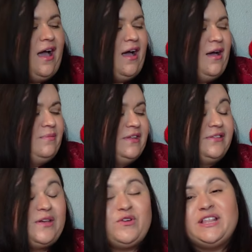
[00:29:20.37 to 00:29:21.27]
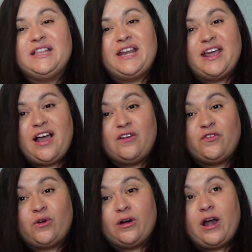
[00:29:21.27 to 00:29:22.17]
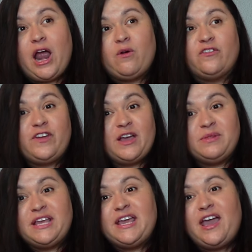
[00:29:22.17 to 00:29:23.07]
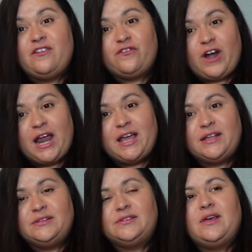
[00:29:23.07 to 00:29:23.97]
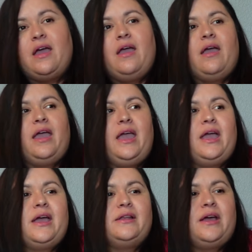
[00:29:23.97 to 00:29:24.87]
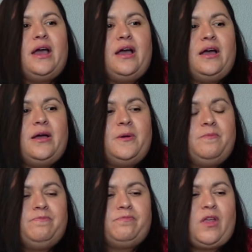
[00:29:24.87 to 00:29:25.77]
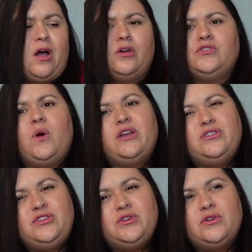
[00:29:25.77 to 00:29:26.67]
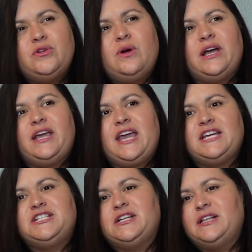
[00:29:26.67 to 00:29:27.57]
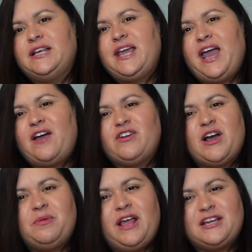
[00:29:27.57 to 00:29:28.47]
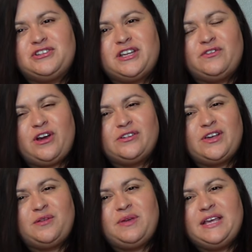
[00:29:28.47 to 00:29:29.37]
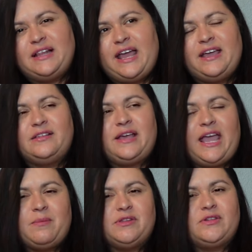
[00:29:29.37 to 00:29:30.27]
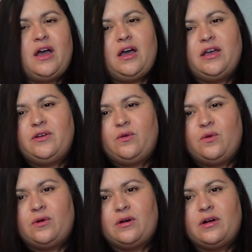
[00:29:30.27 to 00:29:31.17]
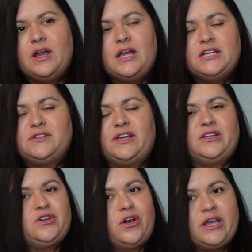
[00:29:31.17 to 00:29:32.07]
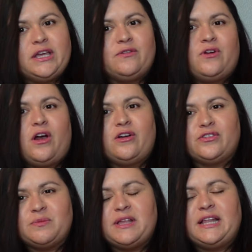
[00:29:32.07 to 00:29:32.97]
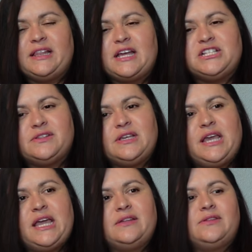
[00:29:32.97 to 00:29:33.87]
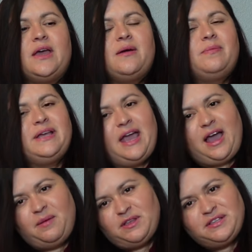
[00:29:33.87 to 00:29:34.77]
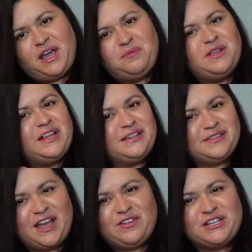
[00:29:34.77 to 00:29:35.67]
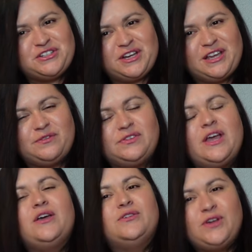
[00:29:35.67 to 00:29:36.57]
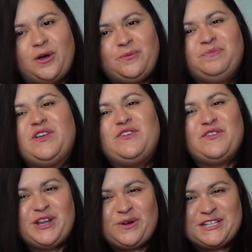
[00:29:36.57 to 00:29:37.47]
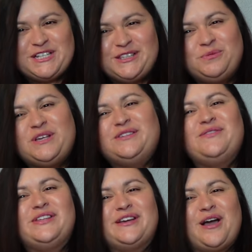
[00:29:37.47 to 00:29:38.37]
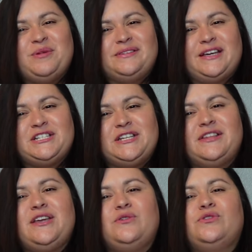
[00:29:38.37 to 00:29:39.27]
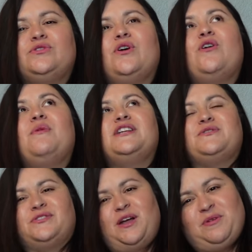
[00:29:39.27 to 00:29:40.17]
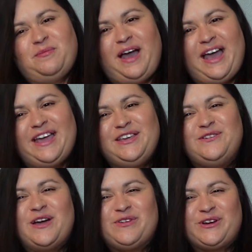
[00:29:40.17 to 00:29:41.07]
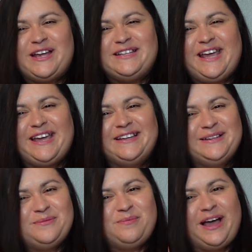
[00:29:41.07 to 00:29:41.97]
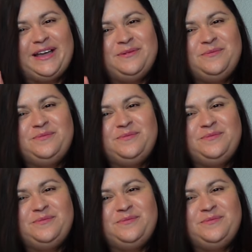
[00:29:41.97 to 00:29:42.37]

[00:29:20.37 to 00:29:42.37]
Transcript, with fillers: Um, this is everything that I got for our family and friends. And um, also I do occasionally have a couple of extra gift cards on me like to Amazon or just like a Target gift card or something like that just in case. But yeah, I'm the type that likes to have extra gifts. So if you have any questions, please leave it in the comments section. Thank you so much for stopping by. You have a great day. Bye.